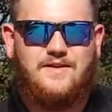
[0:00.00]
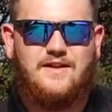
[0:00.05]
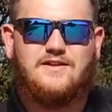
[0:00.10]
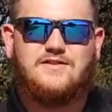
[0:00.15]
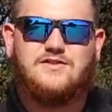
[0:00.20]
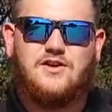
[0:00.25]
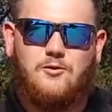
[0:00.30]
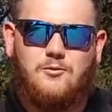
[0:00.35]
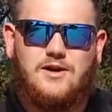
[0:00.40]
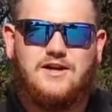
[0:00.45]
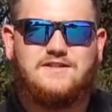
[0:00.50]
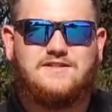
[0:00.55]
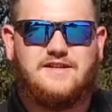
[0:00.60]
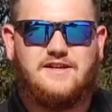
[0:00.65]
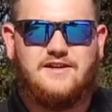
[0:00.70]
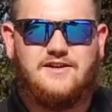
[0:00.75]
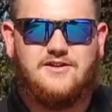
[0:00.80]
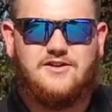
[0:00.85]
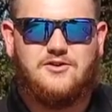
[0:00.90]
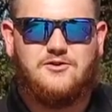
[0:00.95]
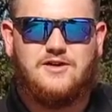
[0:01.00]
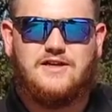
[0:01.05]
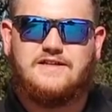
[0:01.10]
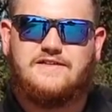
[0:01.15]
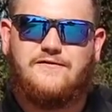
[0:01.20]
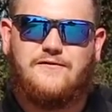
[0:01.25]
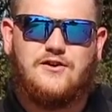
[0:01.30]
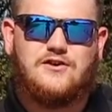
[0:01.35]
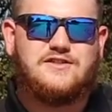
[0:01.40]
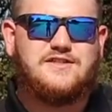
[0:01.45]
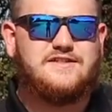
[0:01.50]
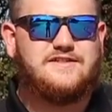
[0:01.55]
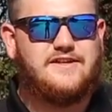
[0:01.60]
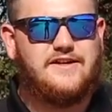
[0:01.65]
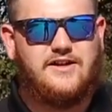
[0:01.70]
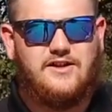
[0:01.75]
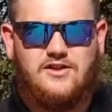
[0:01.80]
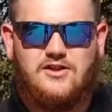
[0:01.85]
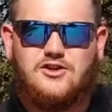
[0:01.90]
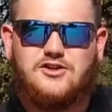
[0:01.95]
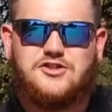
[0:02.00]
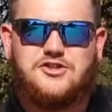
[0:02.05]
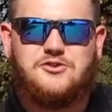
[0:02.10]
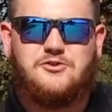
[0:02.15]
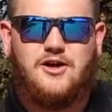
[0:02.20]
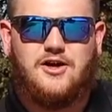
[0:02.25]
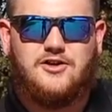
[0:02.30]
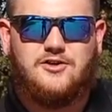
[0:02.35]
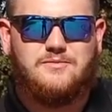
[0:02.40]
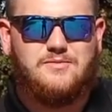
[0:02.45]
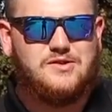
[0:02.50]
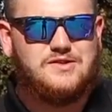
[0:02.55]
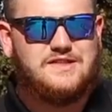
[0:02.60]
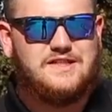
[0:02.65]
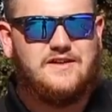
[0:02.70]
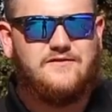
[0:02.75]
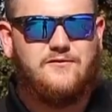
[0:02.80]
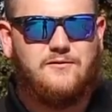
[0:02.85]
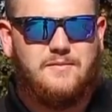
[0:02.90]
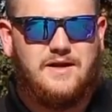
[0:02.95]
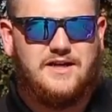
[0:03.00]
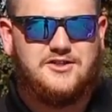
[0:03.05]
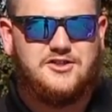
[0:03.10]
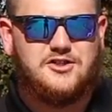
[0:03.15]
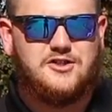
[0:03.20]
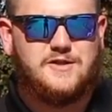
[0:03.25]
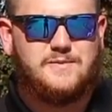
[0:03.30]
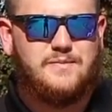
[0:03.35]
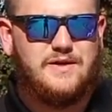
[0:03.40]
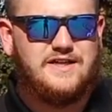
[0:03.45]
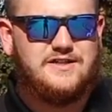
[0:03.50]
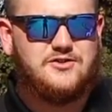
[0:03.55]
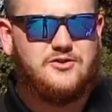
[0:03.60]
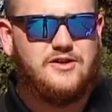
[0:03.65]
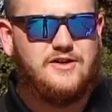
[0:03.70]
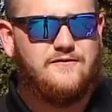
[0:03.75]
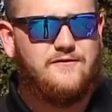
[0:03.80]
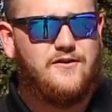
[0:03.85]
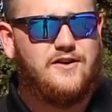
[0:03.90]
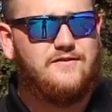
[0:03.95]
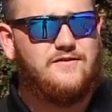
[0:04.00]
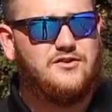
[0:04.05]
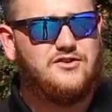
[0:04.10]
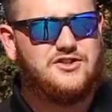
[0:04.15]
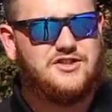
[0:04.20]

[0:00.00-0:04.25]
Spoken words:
So what it's going to do is first it's going to alert you on your multi-information display screen in front of your